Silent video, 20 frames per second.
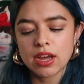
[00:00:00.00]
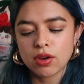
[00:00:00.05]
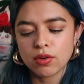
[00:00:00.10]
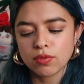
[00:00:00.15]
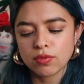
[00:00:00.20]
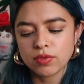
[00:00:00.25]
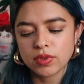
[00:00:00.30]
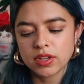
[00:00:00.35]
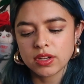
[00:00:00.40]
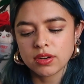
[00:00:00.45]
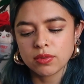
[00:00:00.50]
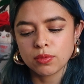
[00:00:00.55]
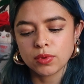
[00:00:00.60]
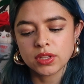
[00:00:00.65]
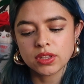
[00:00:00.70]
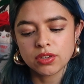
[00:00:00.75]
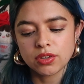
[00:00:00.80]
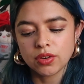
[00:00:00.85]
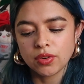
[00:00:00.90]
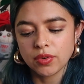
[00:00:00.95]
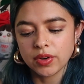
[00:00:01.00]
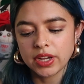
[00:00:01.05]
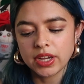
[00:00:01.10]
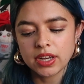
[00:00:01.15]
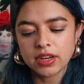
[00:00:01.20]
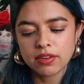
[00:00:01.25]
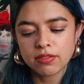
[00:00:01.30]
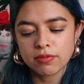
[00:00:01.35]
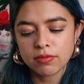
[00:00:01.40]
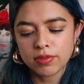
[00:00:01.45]
outfit with the
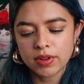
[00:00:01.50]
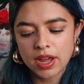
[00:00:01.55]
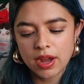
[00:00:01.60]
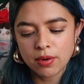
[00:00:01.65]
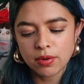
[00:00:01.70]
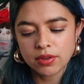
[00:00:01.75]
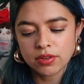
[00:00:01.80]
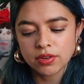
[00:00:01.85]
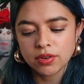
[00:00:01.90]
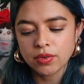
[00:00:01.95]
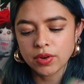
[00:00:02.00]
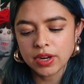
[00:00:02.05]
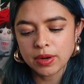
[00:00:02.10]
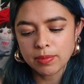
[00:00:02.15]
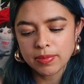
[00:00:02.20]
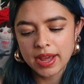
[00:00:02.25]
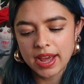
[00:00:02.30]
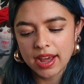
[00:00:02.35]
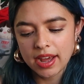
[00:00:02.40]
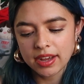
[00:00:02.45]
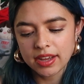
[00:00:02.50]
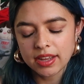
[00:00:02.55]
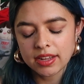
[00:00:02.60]
green flower, the green bag,